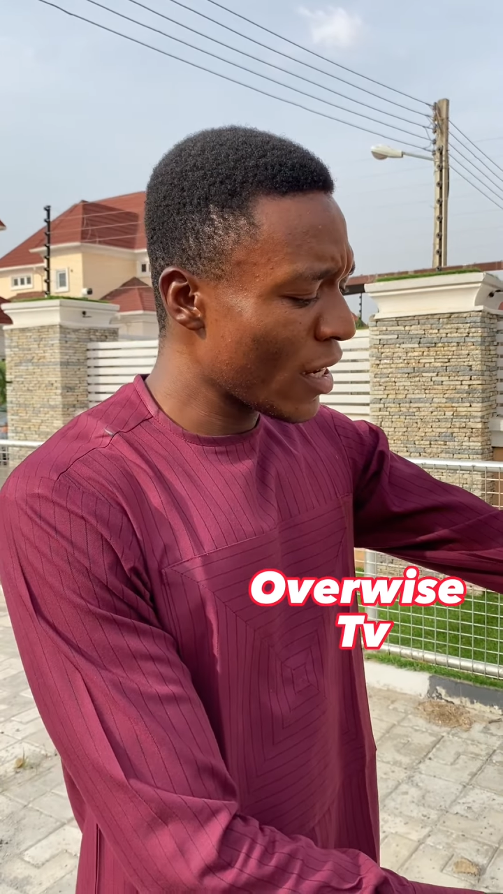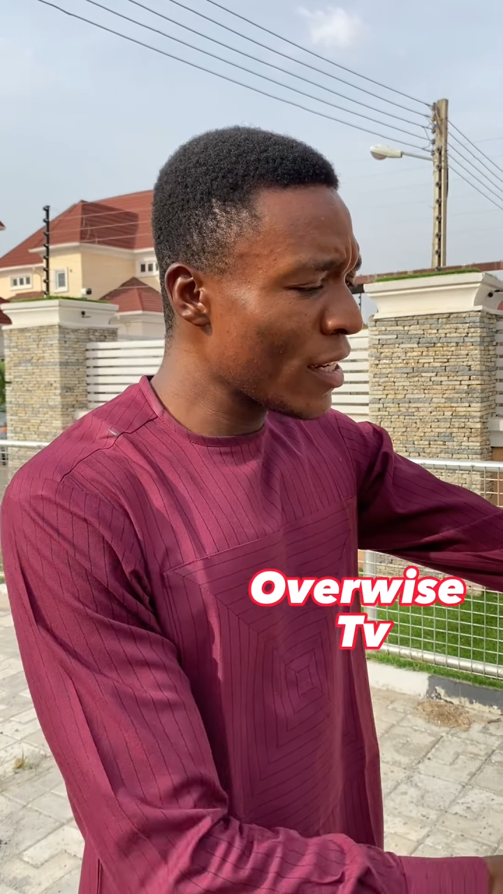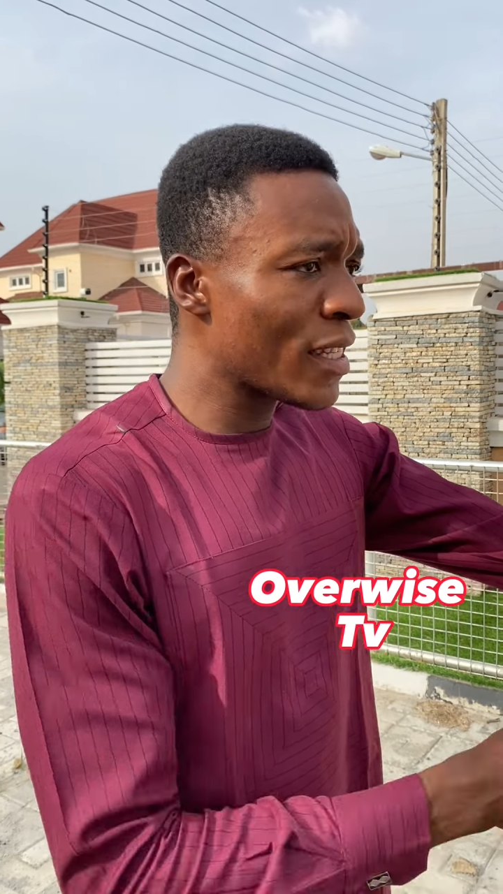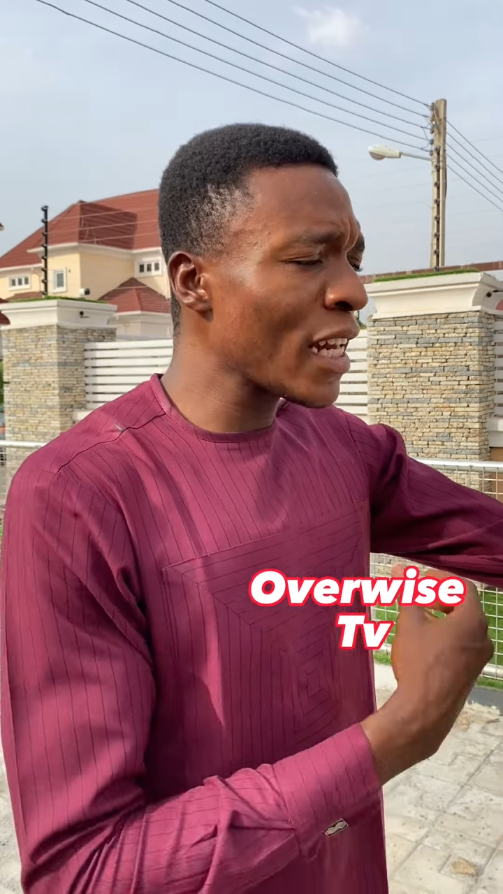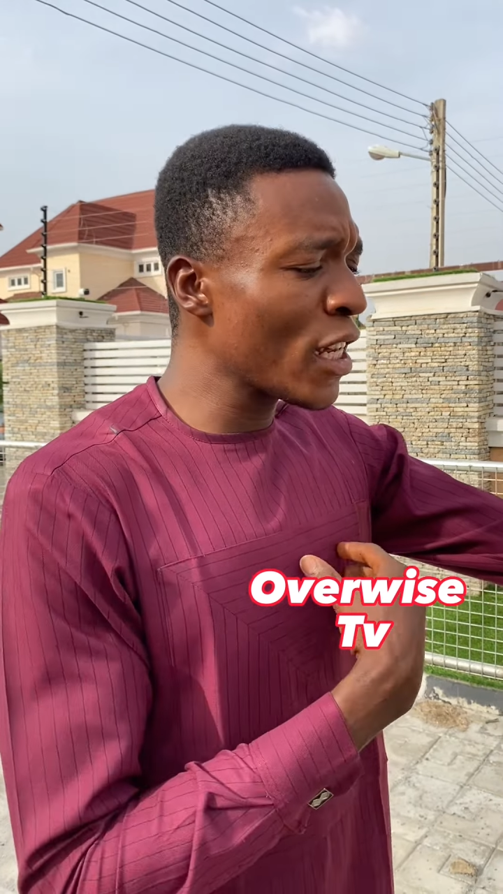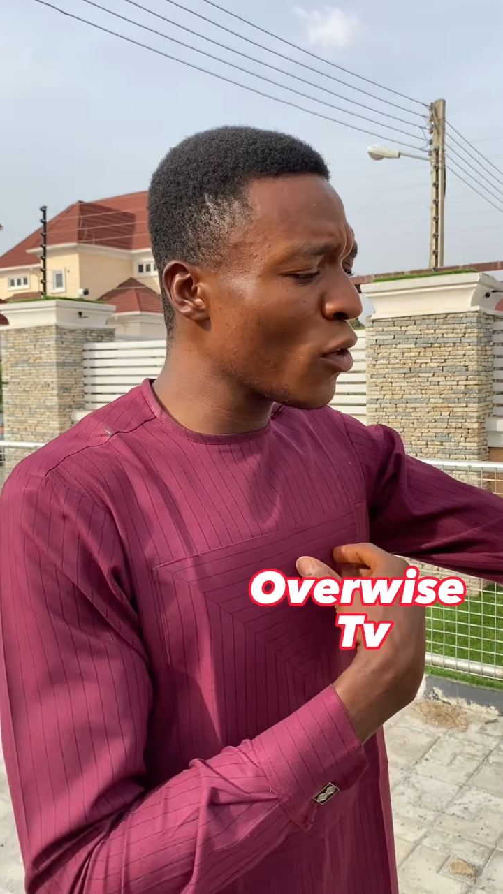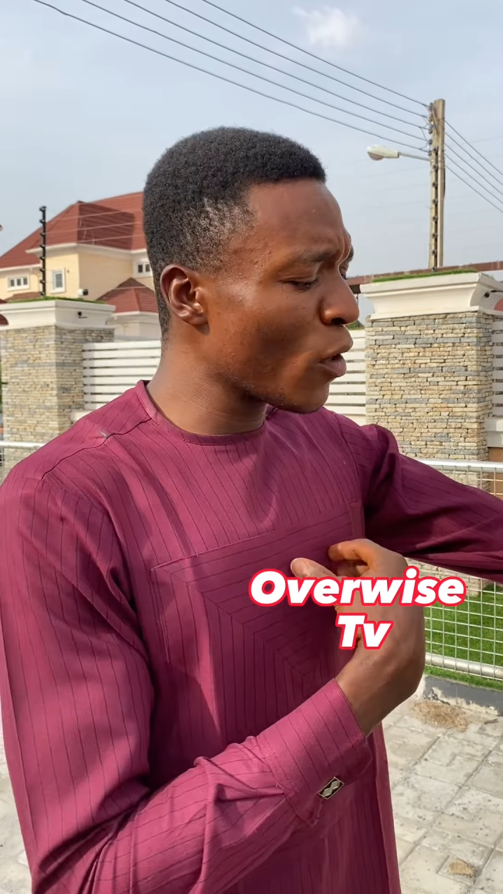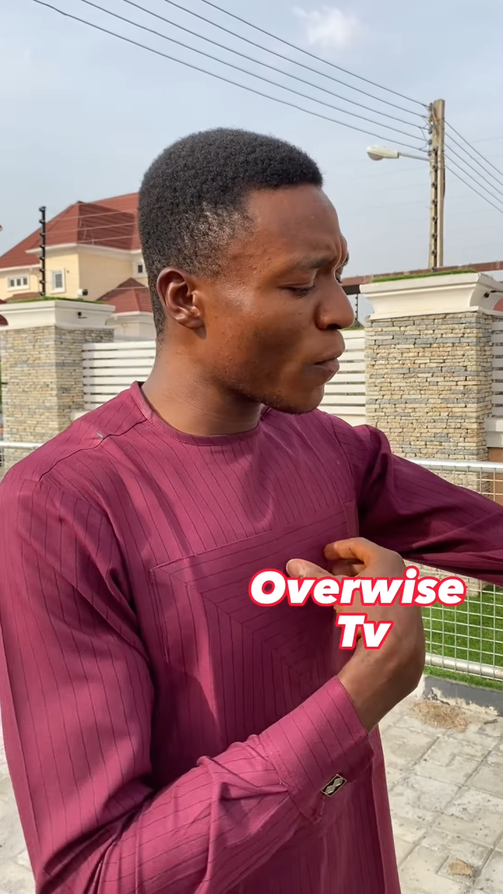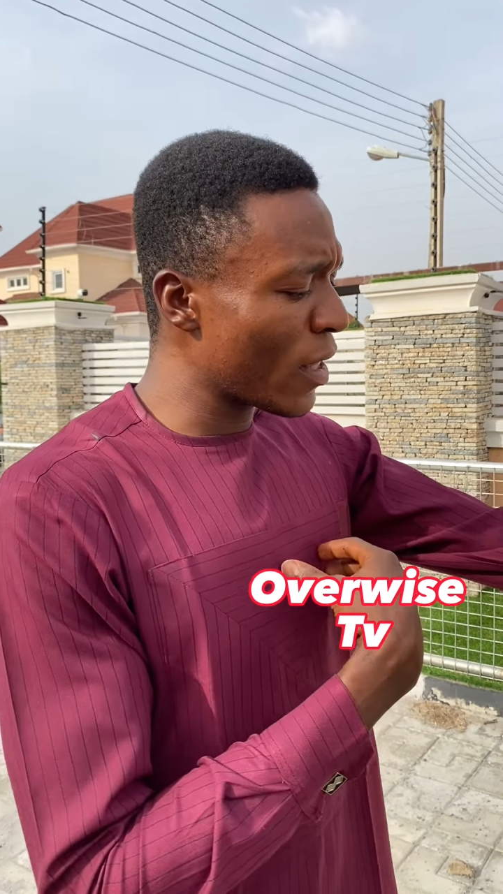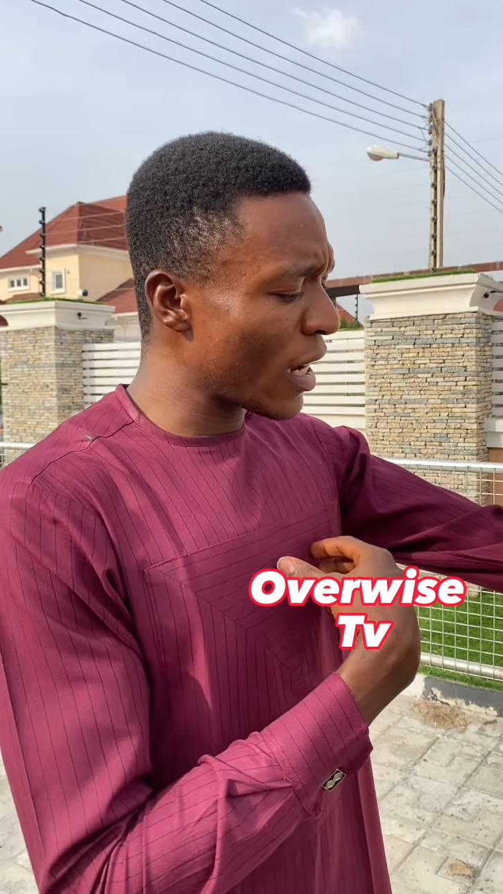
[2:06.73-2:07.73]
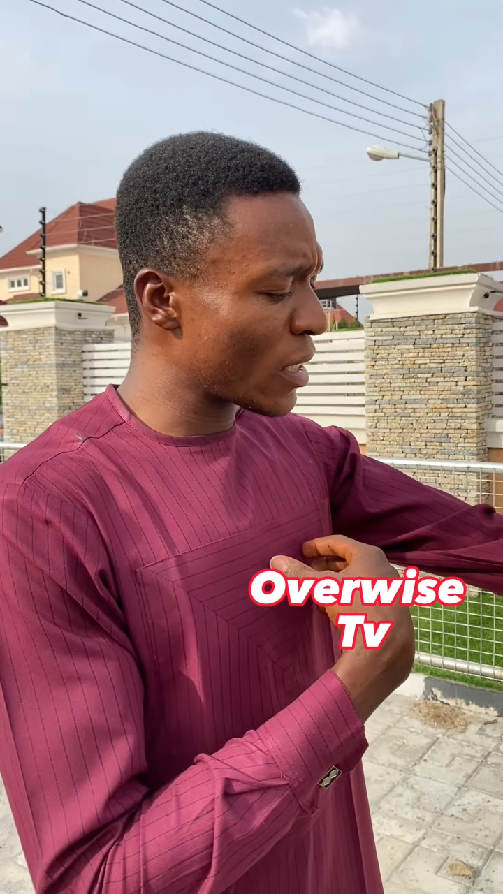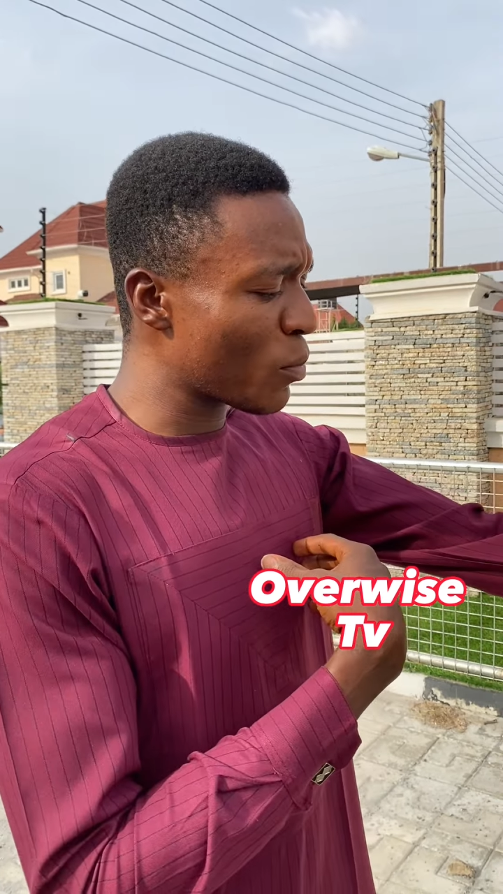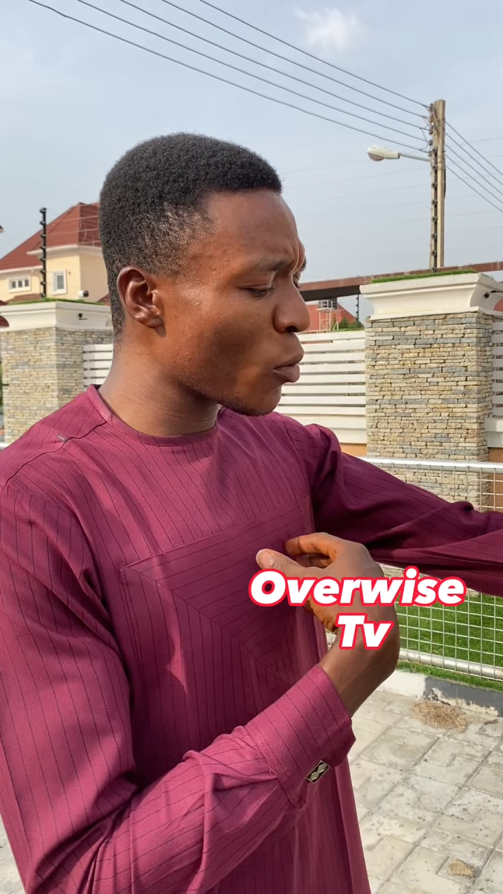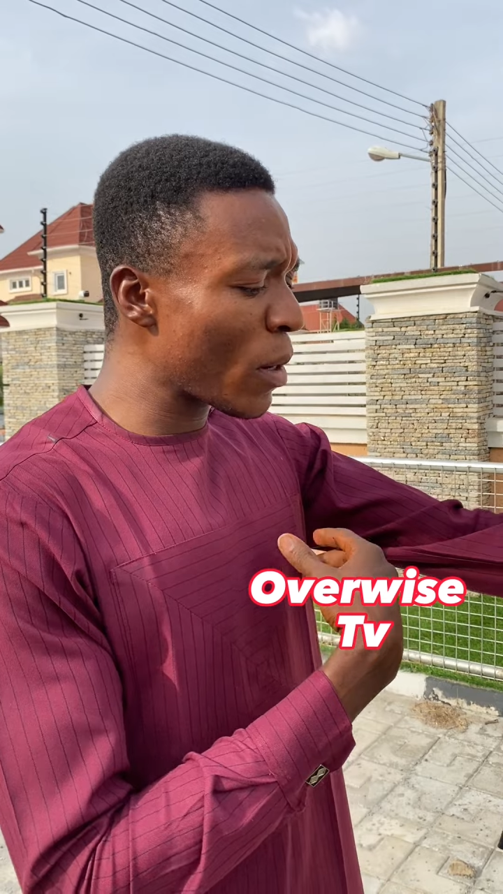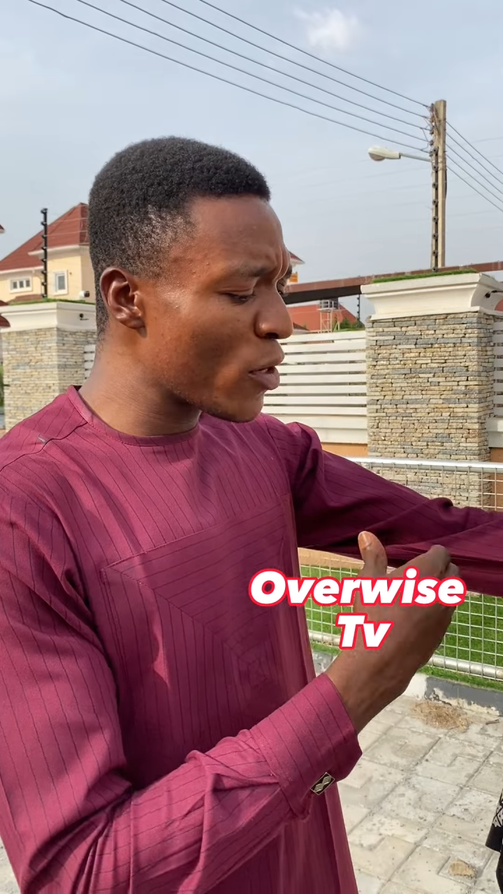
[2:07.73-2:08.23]
It's sad enough that
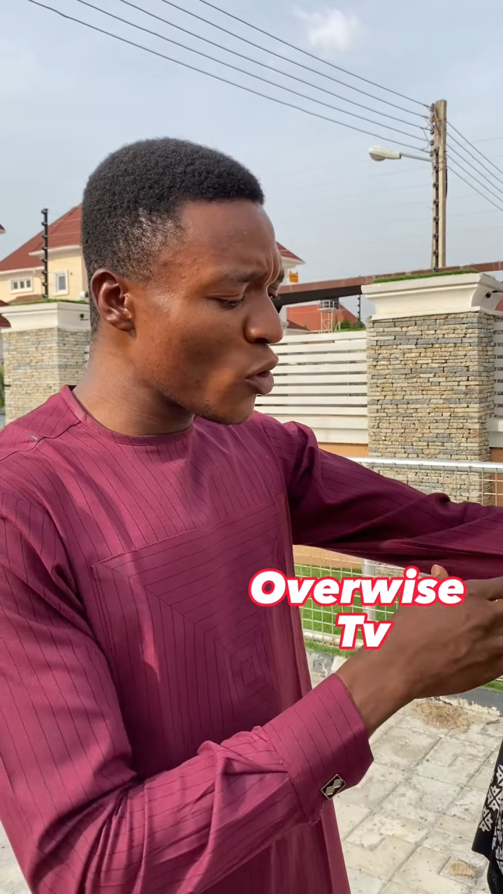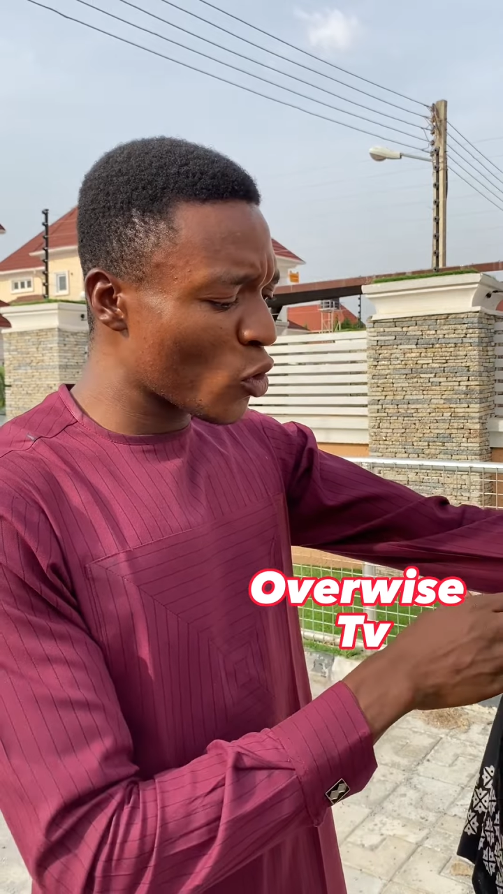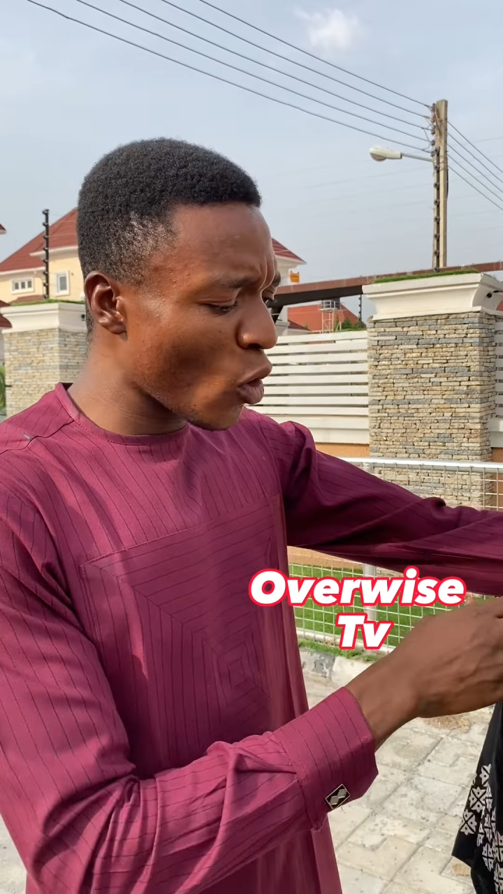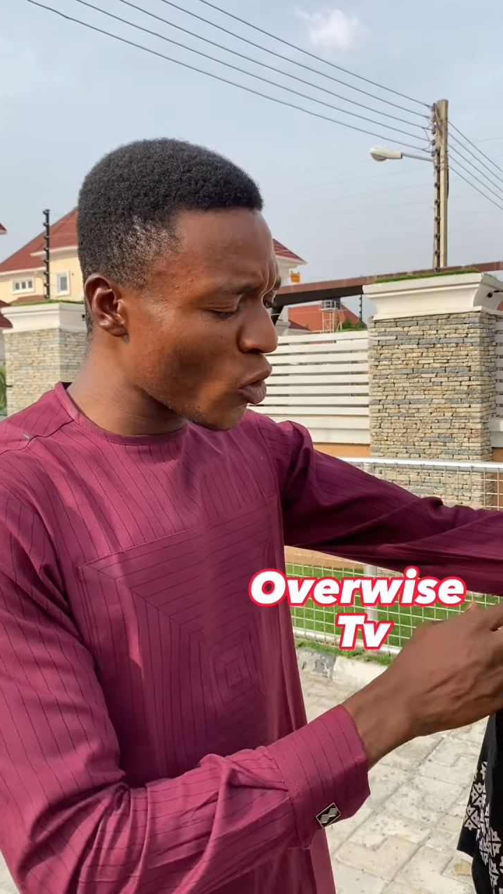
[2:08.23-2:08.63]
probably you saw all